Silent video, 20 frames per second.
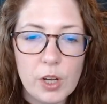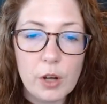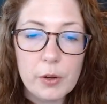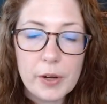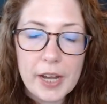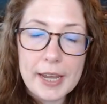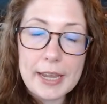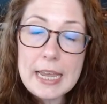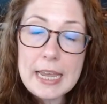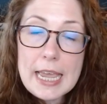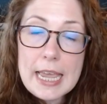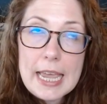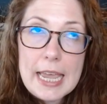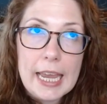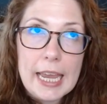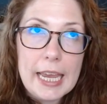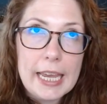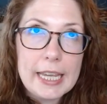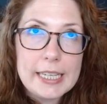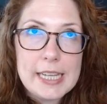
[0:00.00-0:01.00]
Okay,
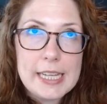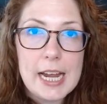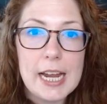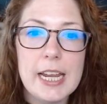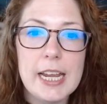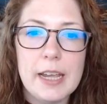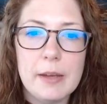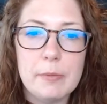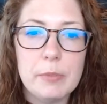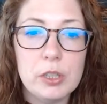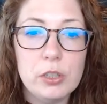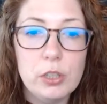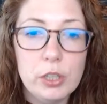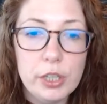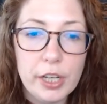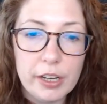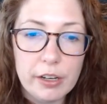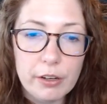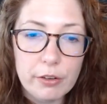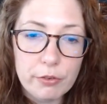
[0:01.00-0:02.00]
and I am
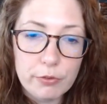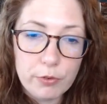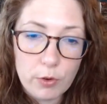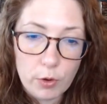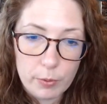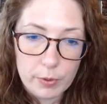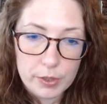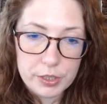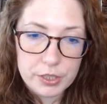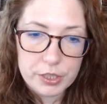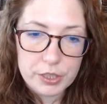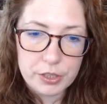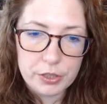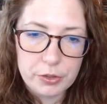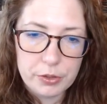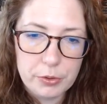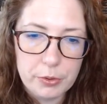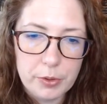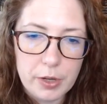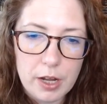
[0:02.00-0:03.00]
looking forward
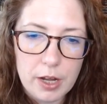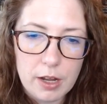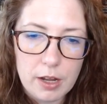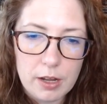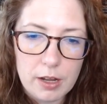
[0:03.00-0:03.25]
to